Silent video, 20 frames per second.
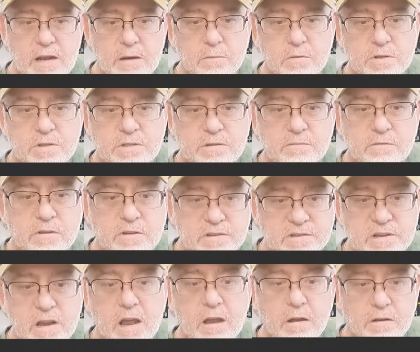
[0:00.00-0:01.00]
and it was
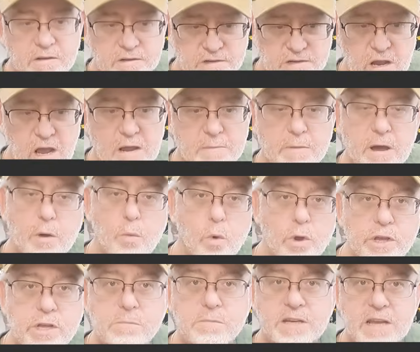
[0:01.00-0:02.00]
designed by
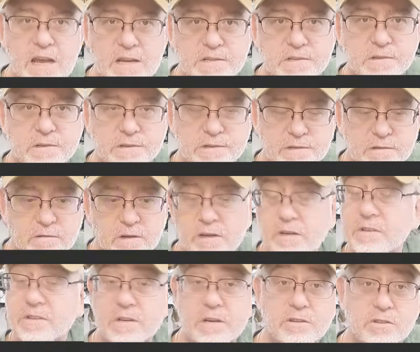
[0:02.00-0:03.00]
William Kessels, and
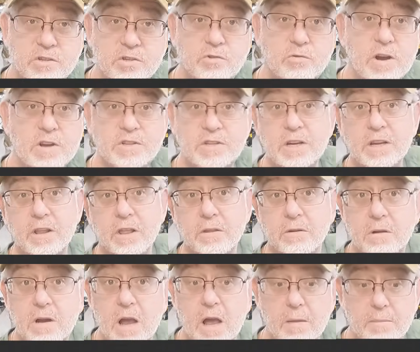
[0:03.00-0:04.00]
this is addressing
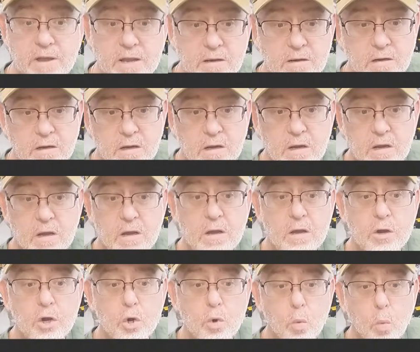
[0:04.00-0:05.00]
another comment,
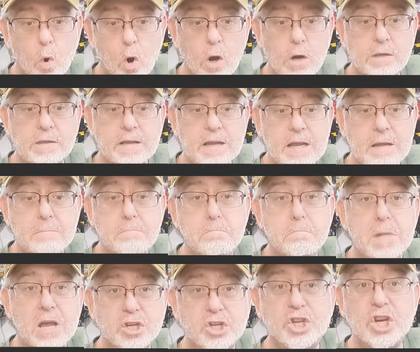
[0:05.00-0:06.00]
who worked in
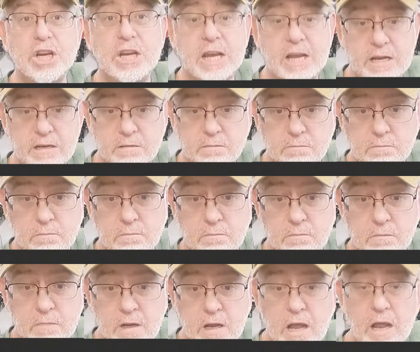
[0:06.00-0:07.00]
Michigan.
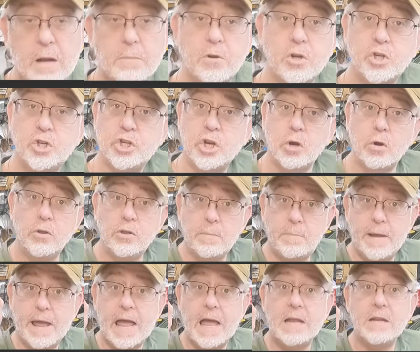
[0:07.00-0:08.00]
And I'm going to show the
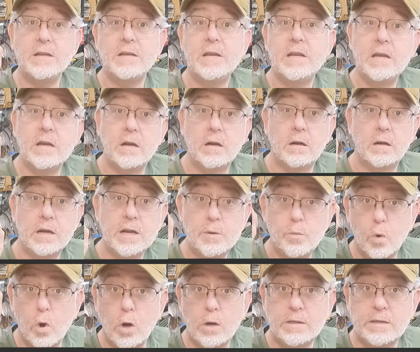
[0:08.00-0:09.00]
patent here. He
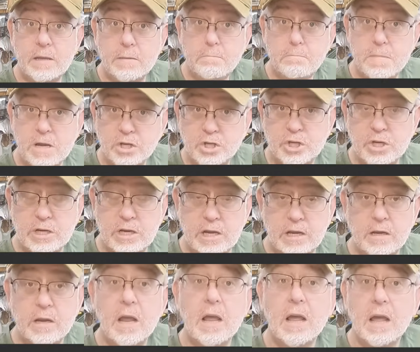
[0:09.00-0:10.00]
worked in
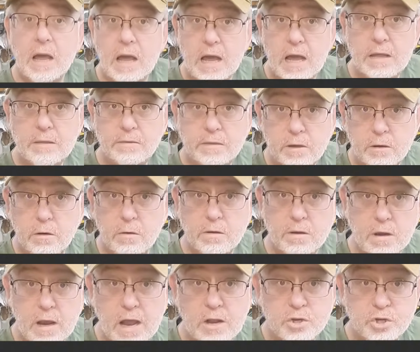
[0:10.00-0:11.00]
Michigan at their
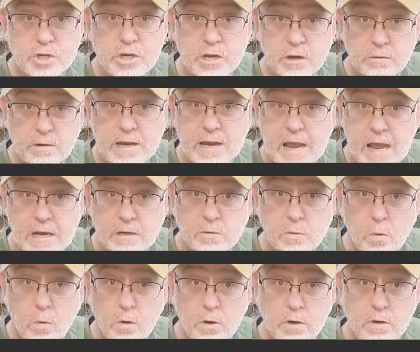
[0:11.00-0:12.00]
engineering
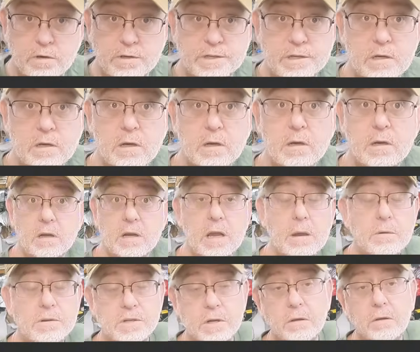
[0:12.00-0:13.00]
headquarters.
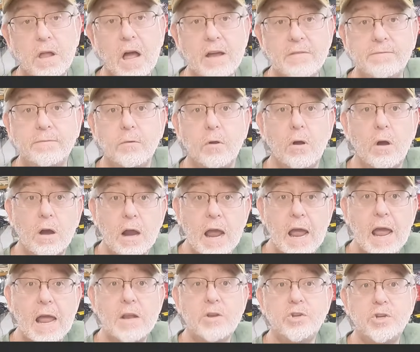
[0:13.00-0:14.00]
He was a lifelong
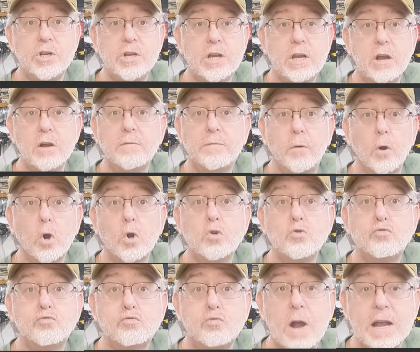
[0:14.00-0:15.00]
engineer for
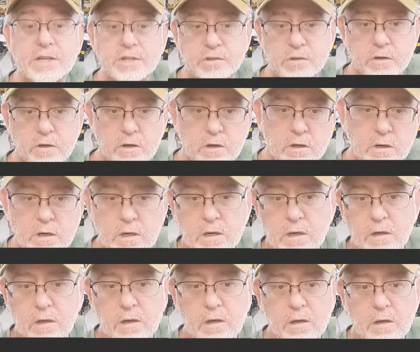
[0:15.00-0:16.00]
Chrysler.
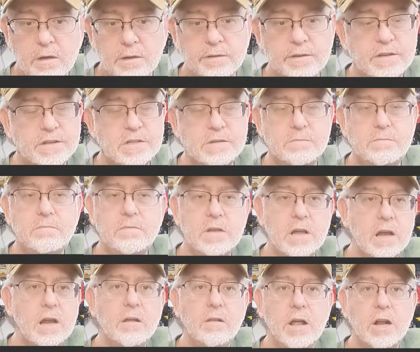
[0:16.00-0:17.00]

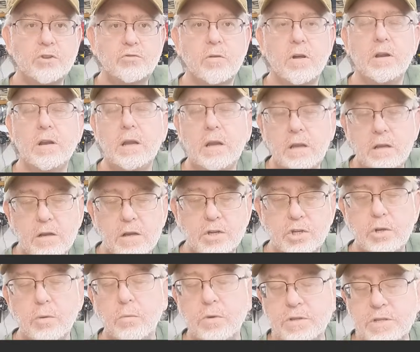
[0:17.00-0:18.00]
The electronic
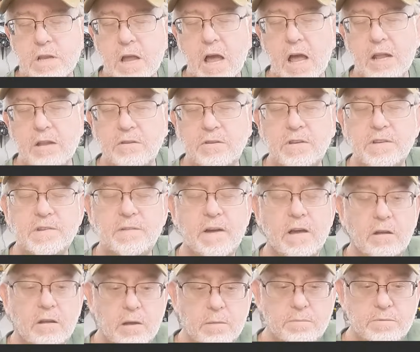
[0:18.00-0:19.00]
ignition was not
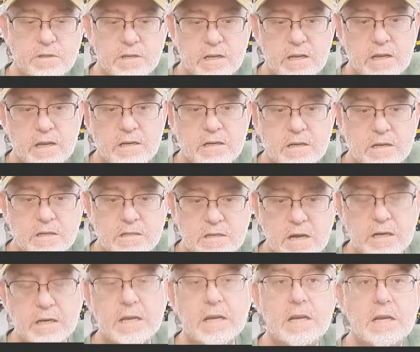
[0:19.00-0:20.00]
developed in
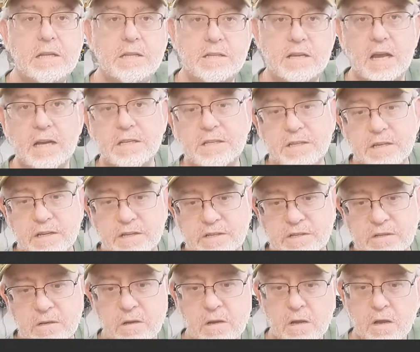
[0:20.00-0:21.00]
Kentucky,
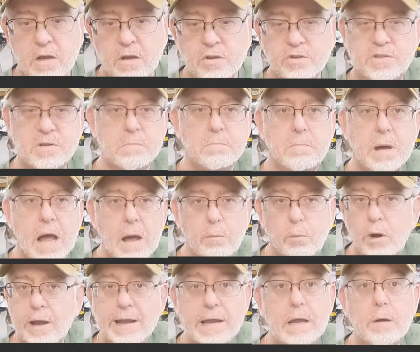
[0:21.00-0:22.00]
Texas,
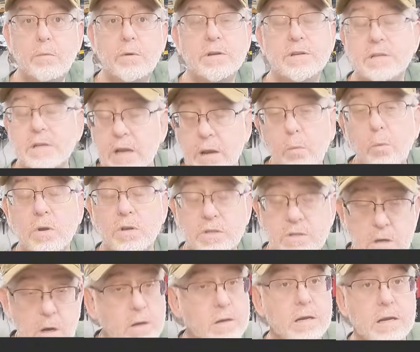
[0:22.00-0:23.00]
Zimbabwe. It was
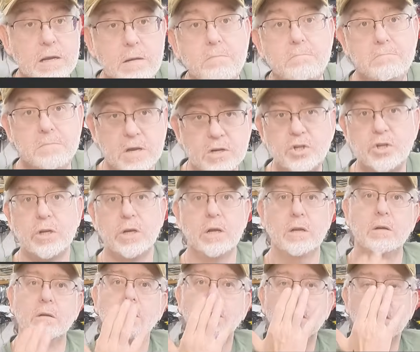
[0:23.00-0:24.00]
done in
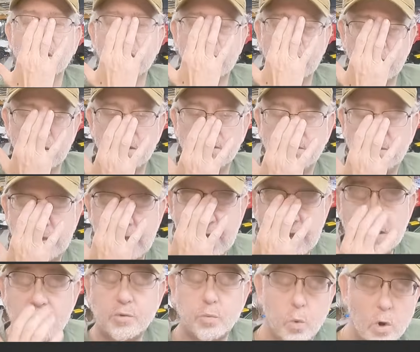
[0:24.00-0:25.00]
Michigan.
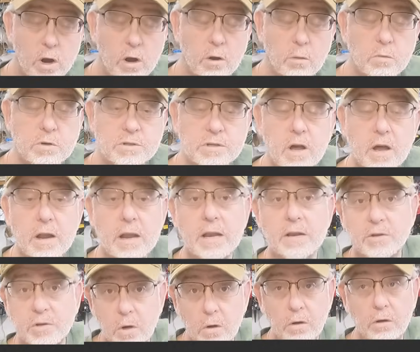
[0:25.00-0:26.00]
That is where it was done
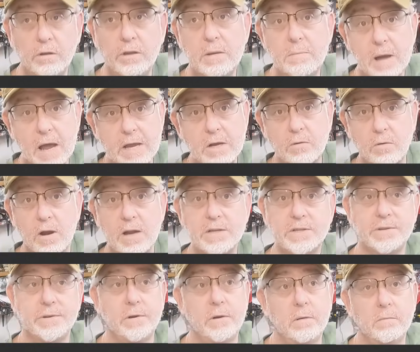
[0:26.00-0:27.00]
internally by
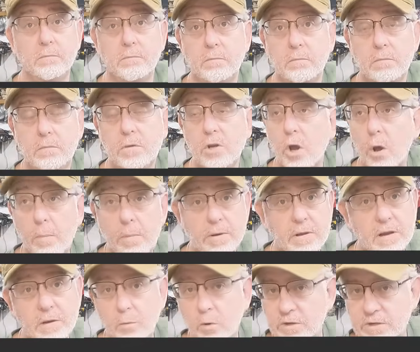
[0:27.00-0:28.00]
Chrysler. No, but it